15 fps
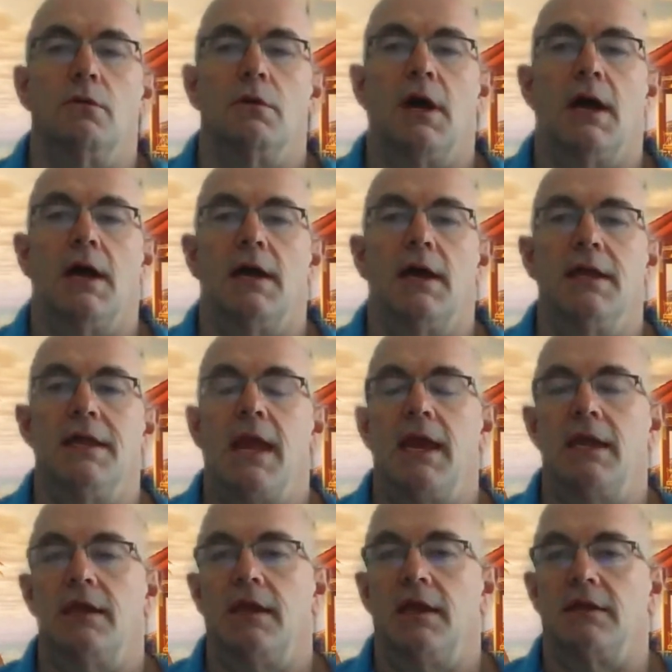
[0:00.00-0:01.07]

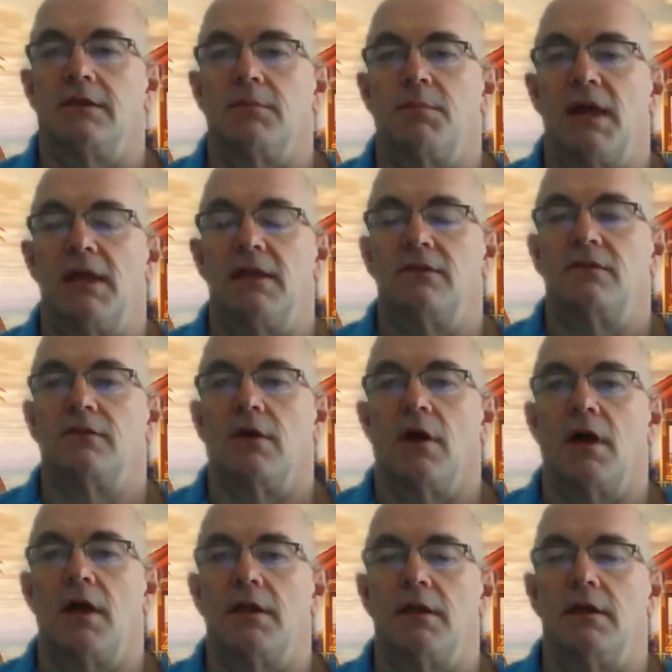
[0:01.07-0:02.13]
again, it depends
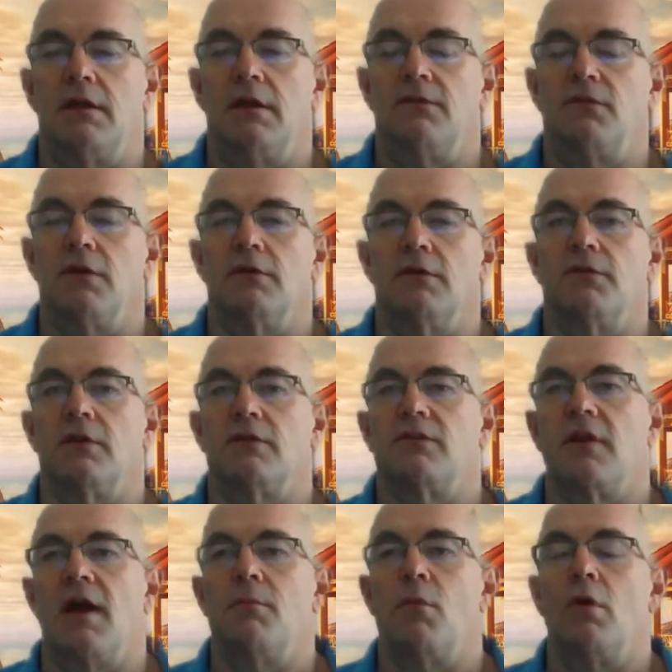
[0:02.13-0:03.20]
on if you're a
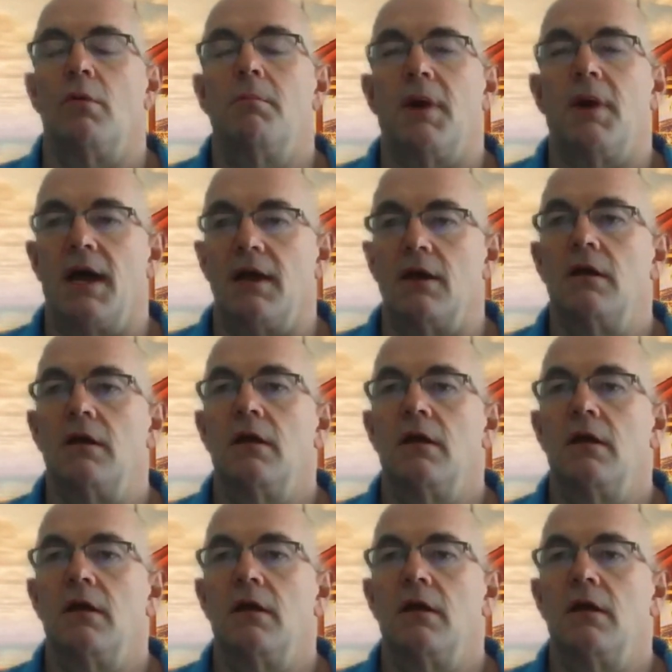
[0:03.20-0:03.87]
first-time home buyer.